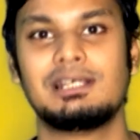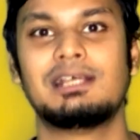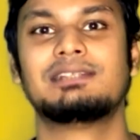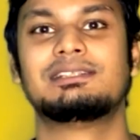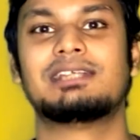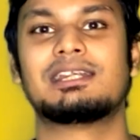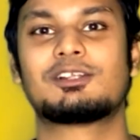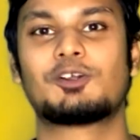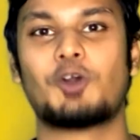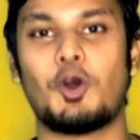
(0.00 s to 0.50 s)

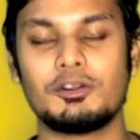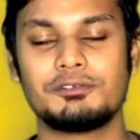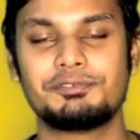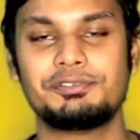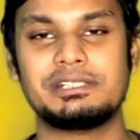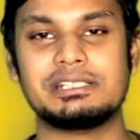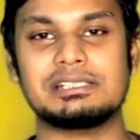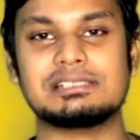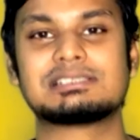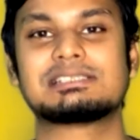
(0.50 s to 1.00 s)
that
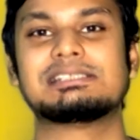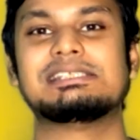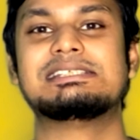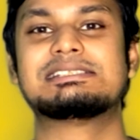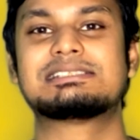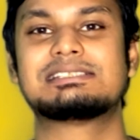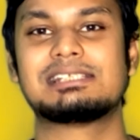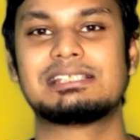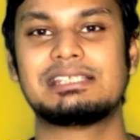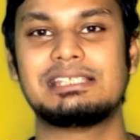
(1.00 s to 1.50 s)
confidence
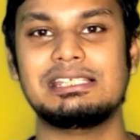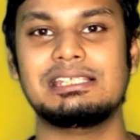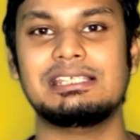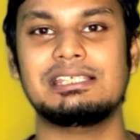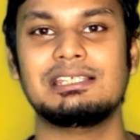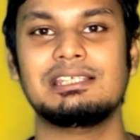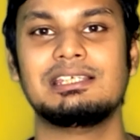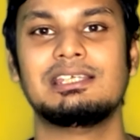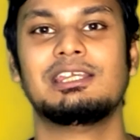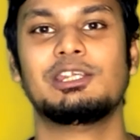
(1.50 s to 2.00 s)
is the
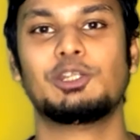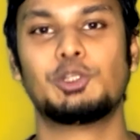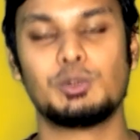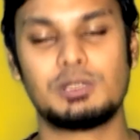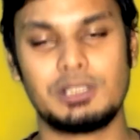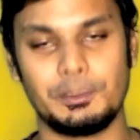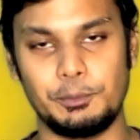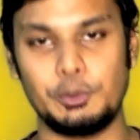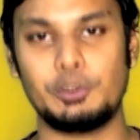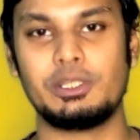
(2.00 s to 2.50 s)
key to
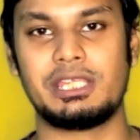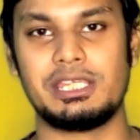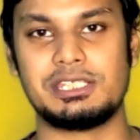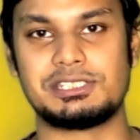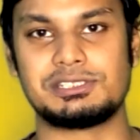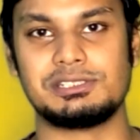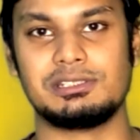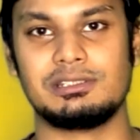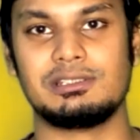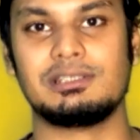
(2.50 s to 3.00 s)

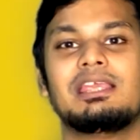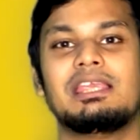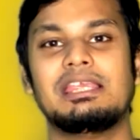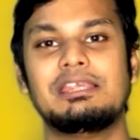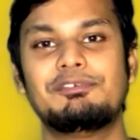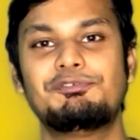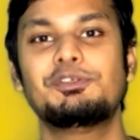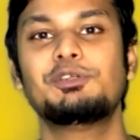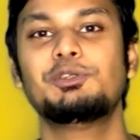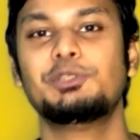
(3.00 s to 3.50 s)
communication.
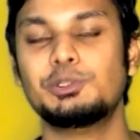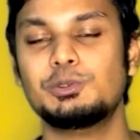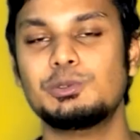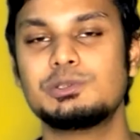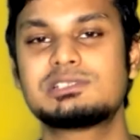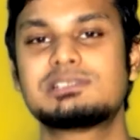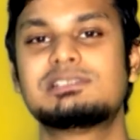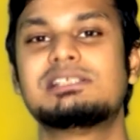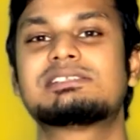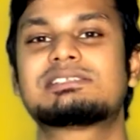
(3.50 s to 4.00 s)
If you
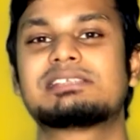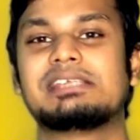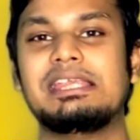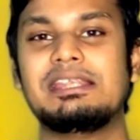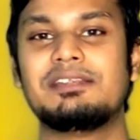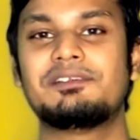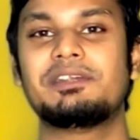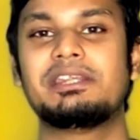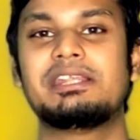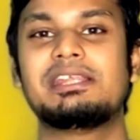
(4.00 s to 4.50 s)
use this
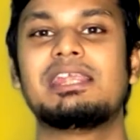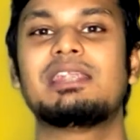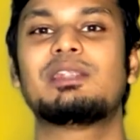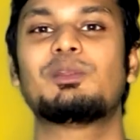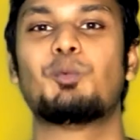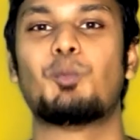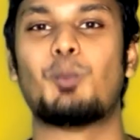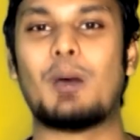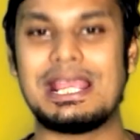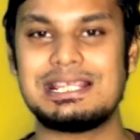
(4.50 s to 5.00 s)

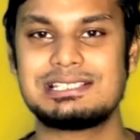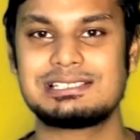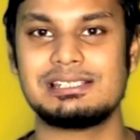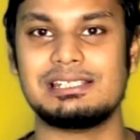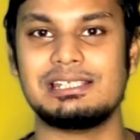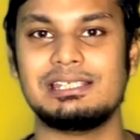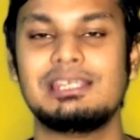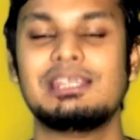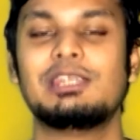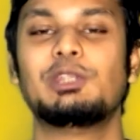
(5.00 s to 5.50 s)
ingredient
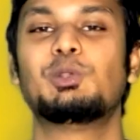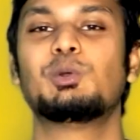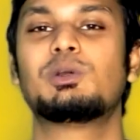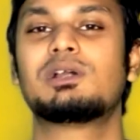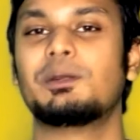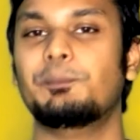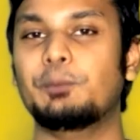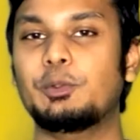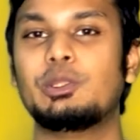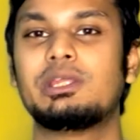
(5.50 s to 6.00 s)
wisely to
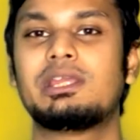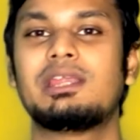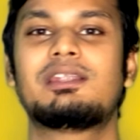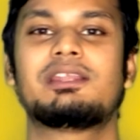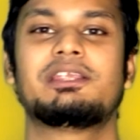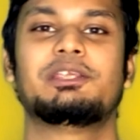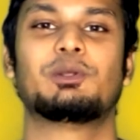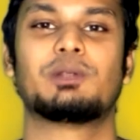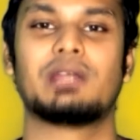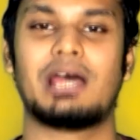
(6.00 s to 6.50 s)

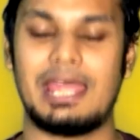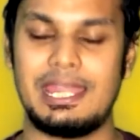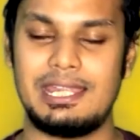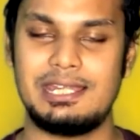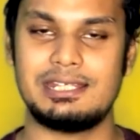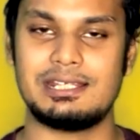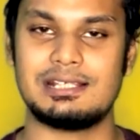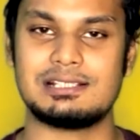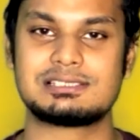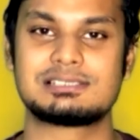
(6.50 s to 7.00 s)
communicate your
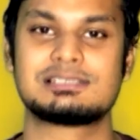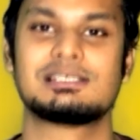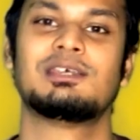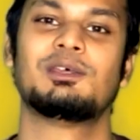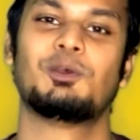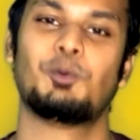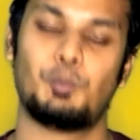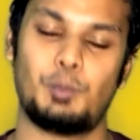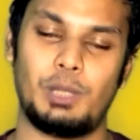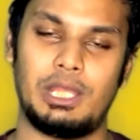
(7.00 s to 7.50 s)
ideas,
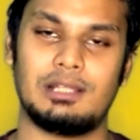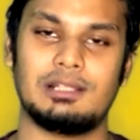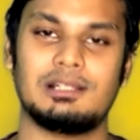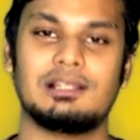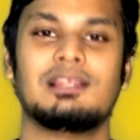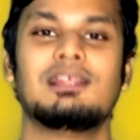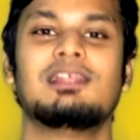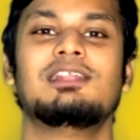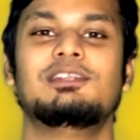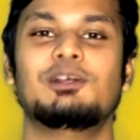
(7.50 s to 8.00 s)
well,
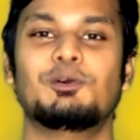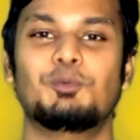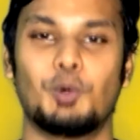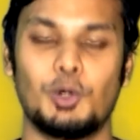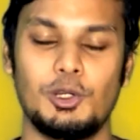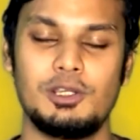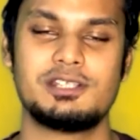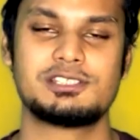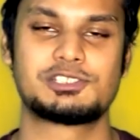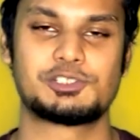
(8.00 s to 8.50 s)
the
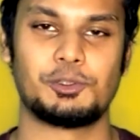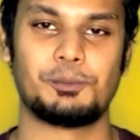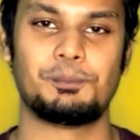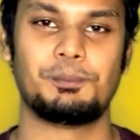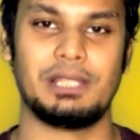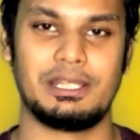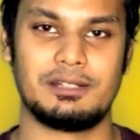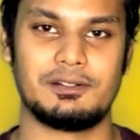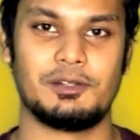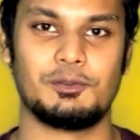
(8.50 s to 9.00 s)
world is your
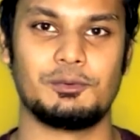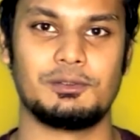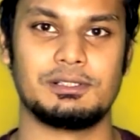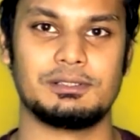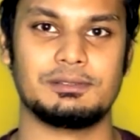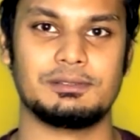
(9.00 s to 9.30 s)
playground.